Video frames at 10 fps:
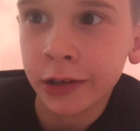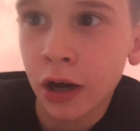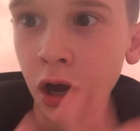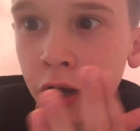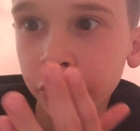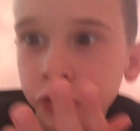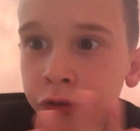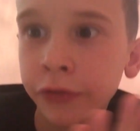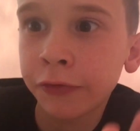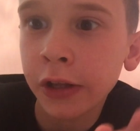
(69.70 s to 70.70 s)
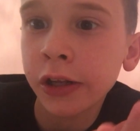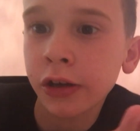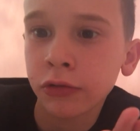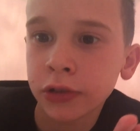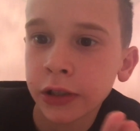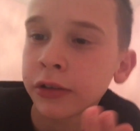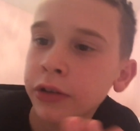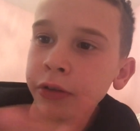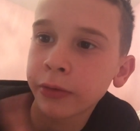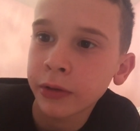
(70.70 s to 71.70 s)
a hundred videos
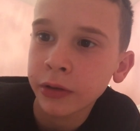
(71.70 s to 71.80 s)
into.